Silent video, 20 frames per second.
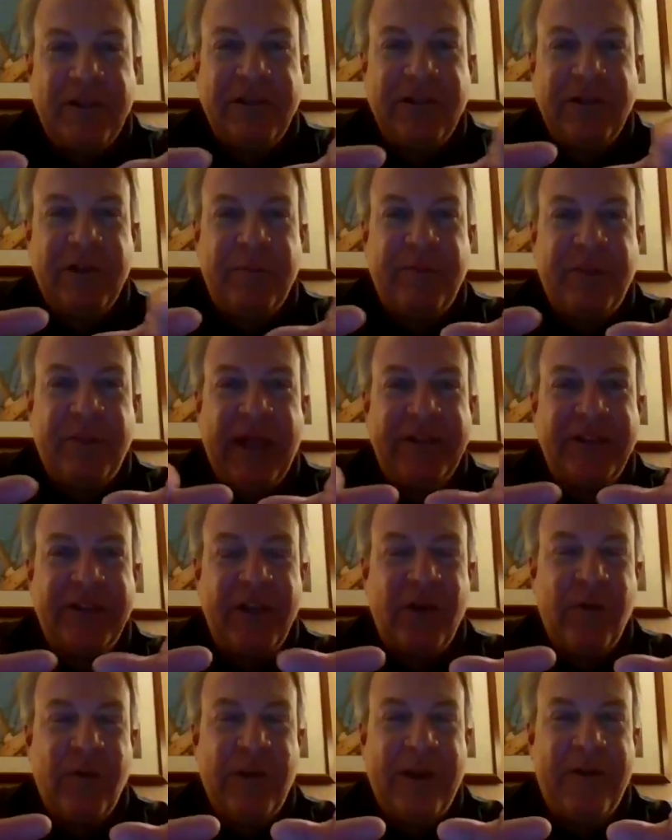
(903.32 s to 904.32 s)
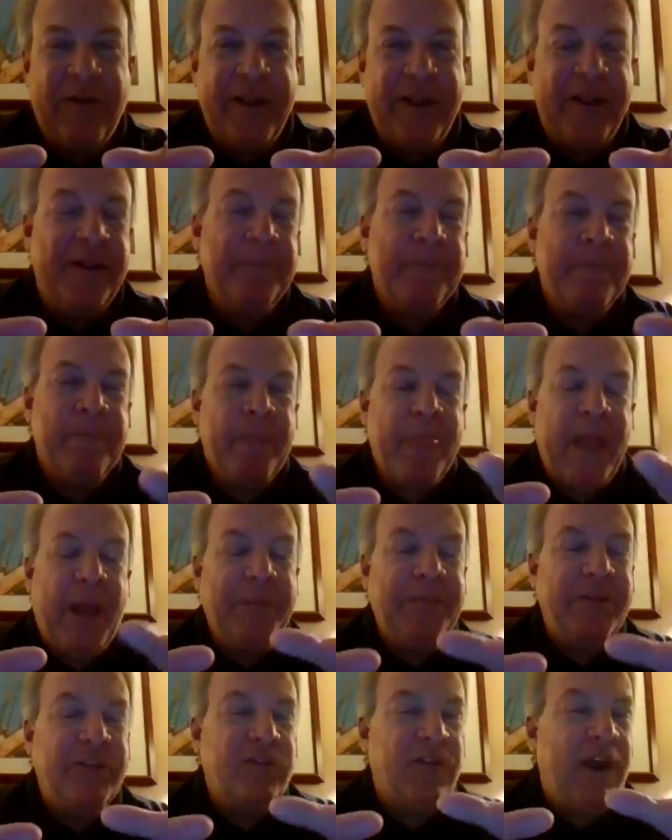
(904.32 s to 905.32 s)
this little plateau area.
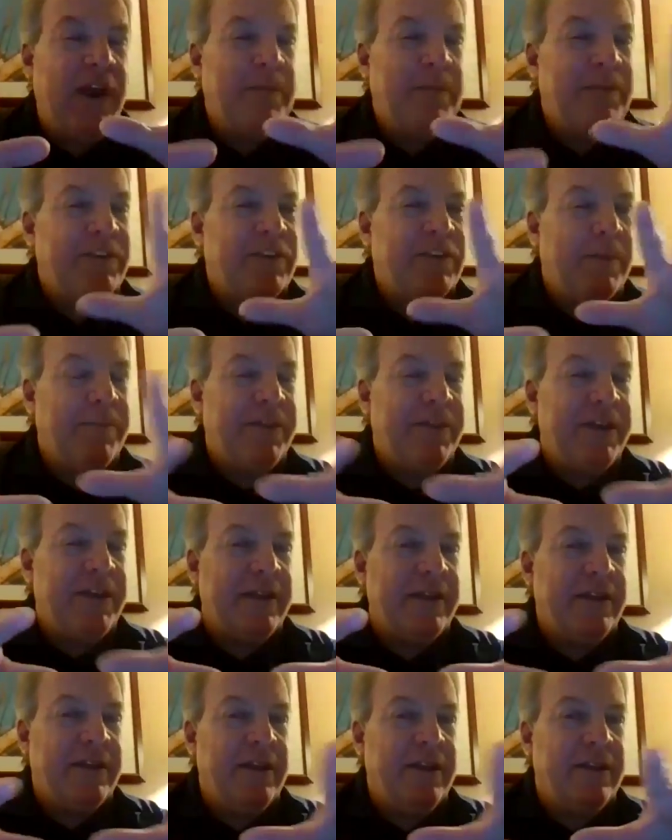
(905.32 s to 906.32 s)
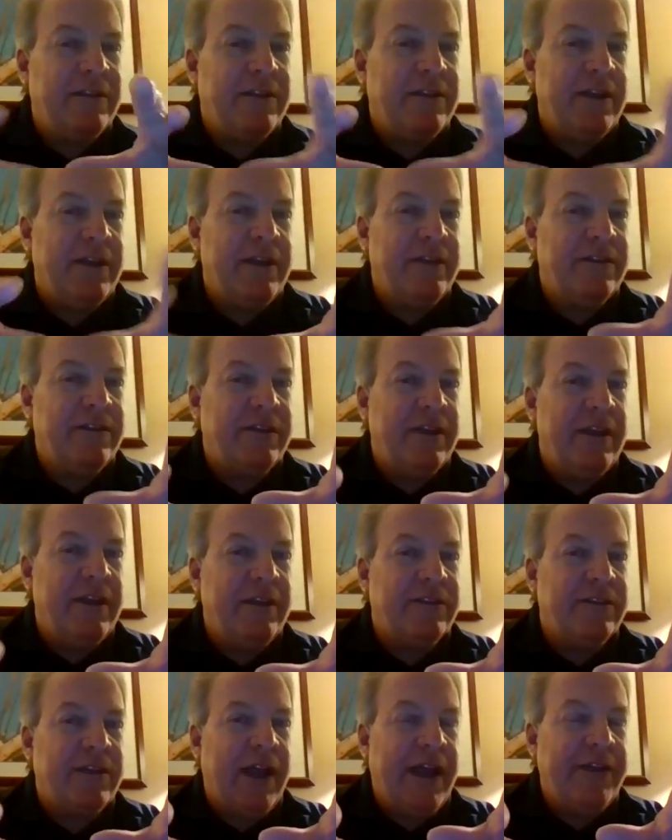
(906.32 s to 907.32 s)
I'm describing something that it's
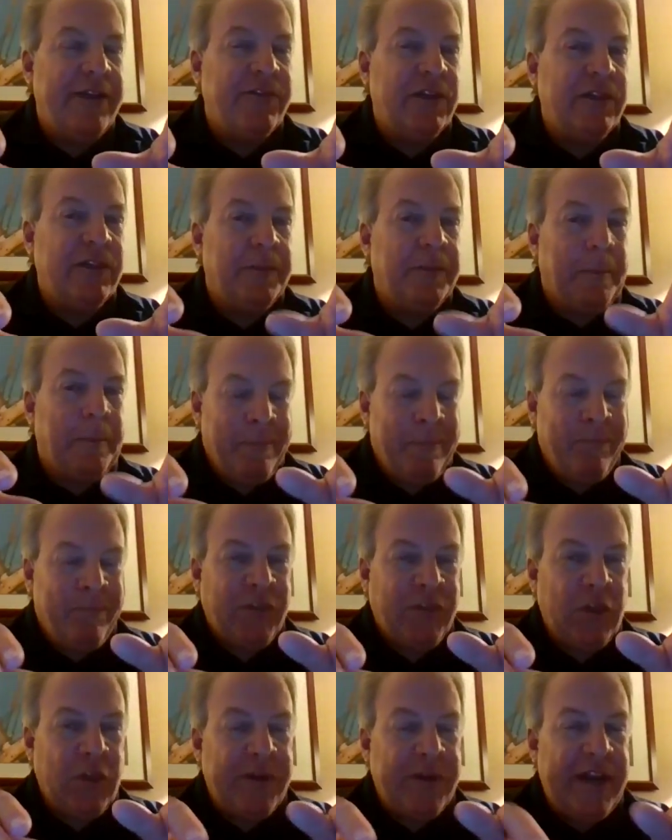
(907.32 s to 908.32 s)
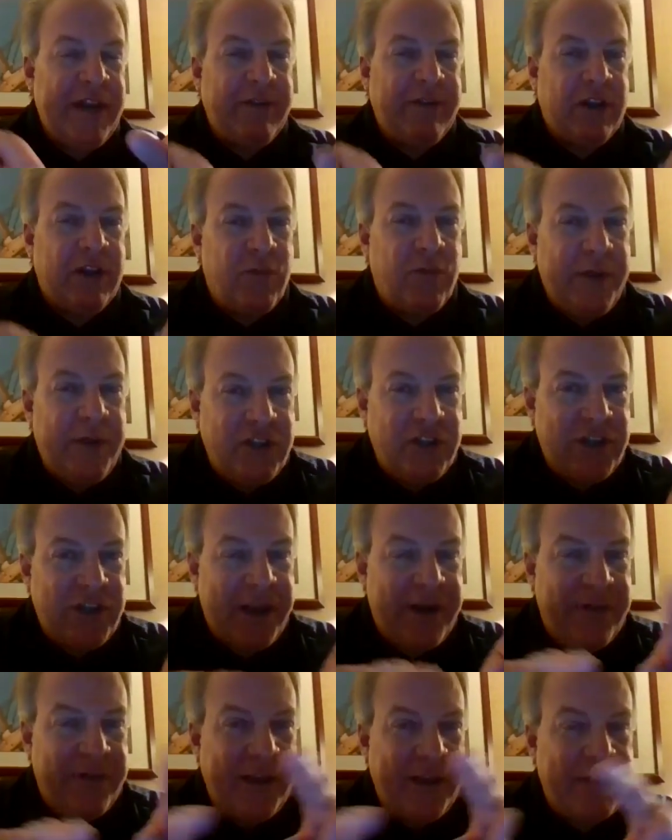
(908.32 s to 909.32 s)
kind of you could have a creek
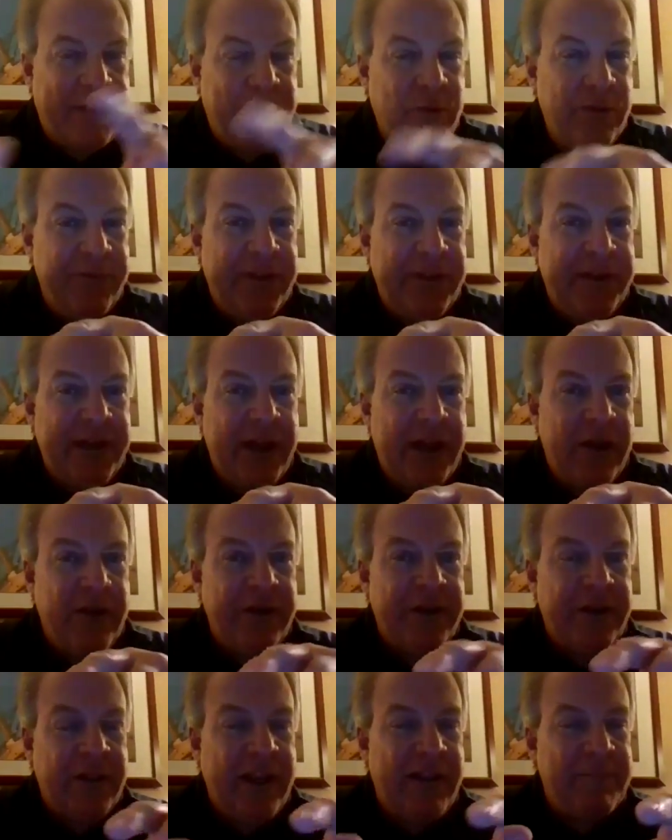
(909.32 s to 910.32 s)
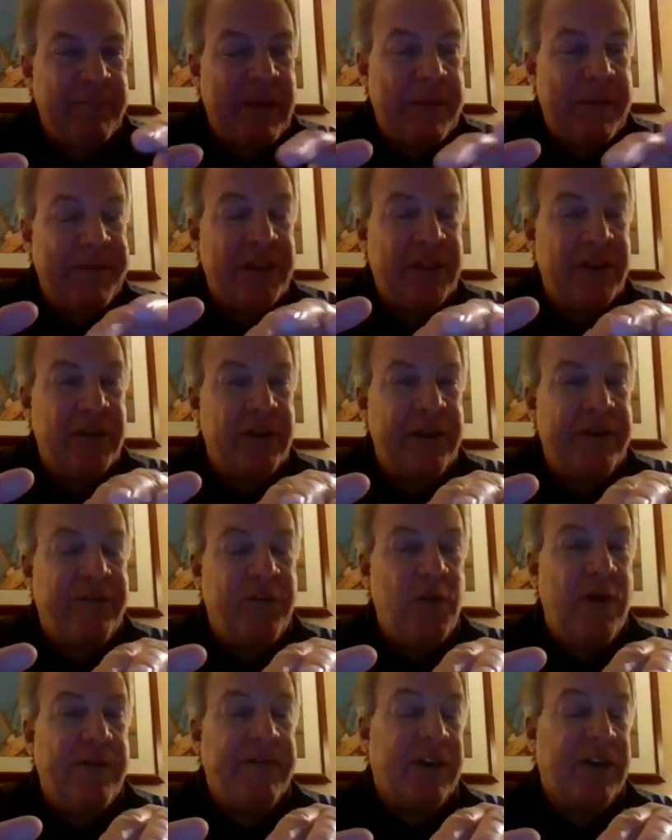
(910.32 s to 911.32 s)
channel that'll move in there, and you'll have maybe a little, if
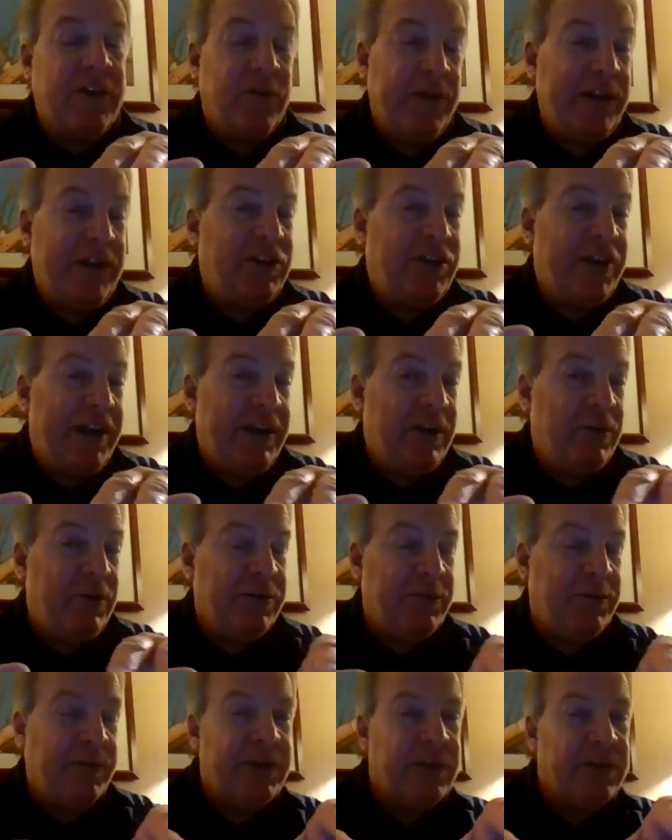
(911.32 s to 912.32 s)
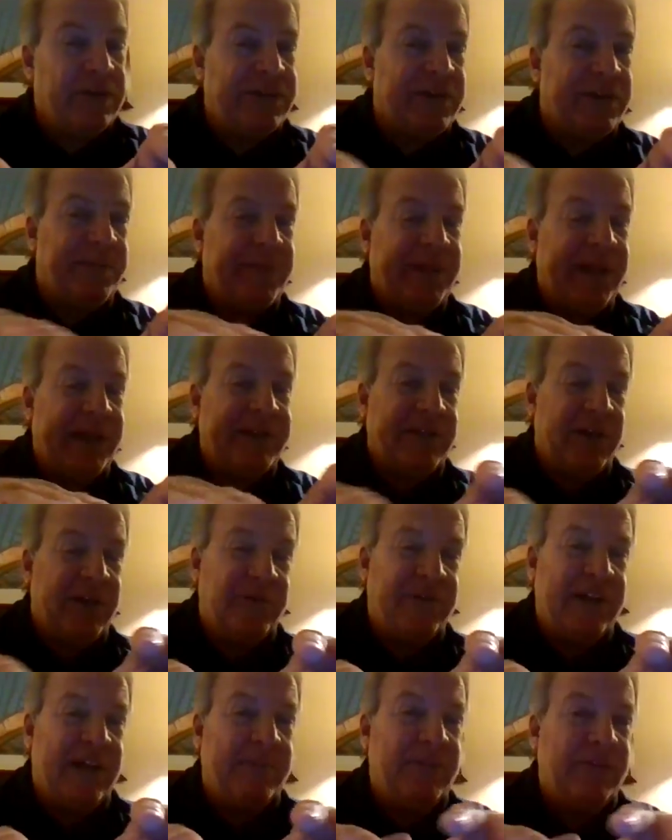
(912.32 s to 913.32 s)
you have a creek channel with one of those little
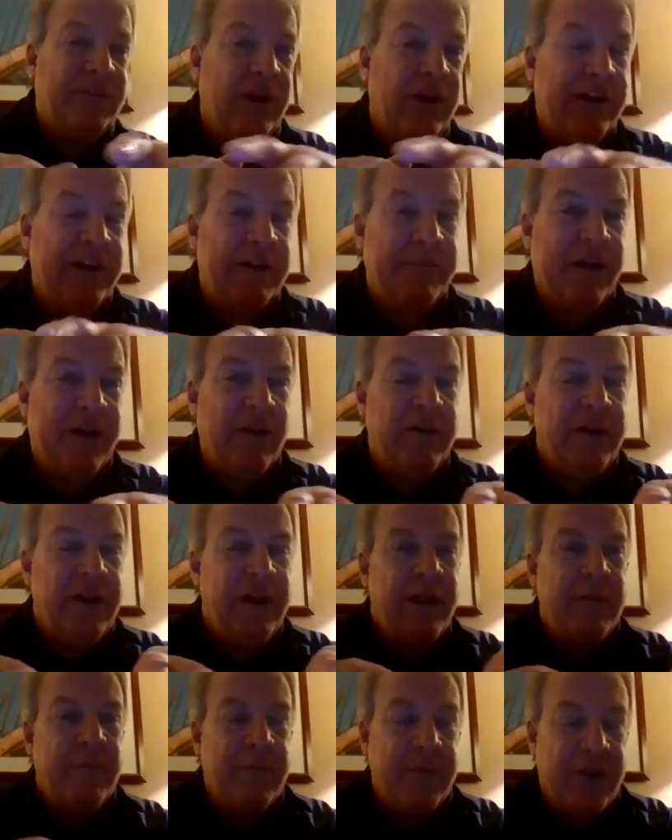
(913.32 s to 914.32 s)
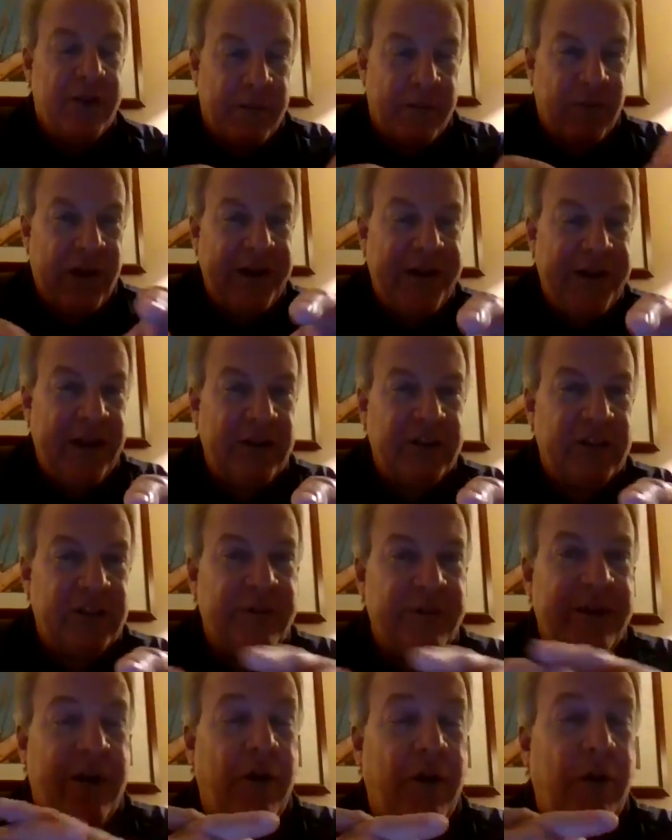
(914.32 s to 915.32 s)
plateaus that I'm talking about, come right next
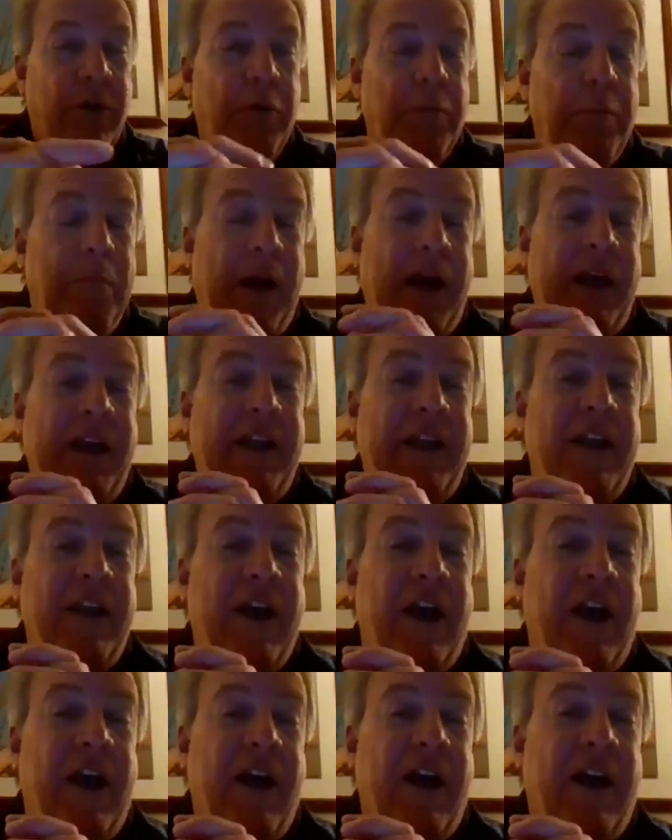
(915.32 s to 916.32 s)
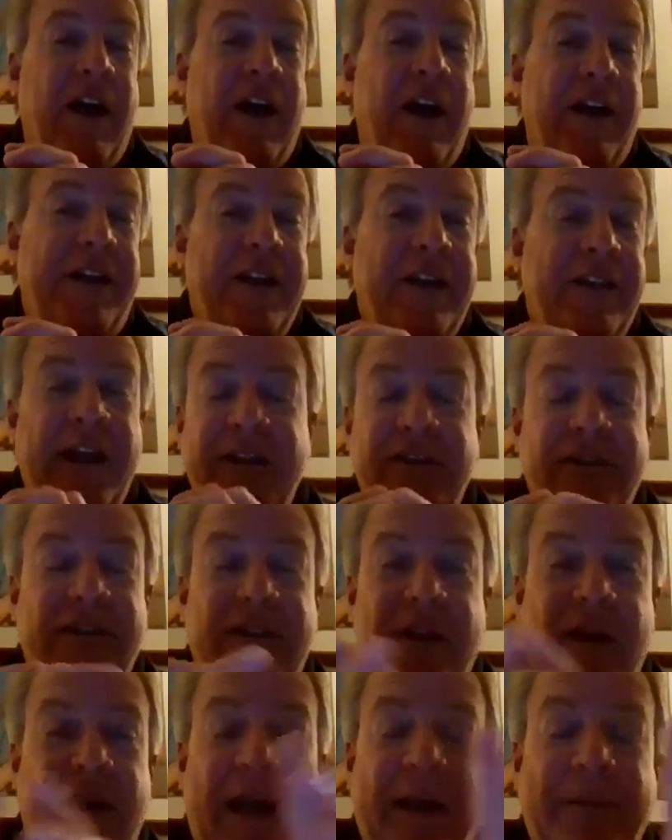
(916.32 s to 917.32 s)
to it. Oh my God, that
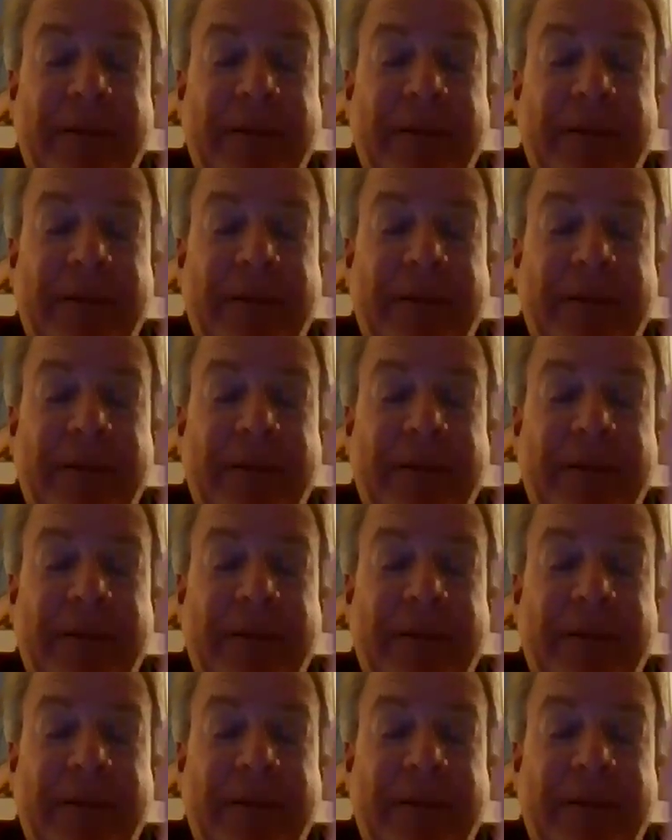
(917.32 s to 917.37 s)
is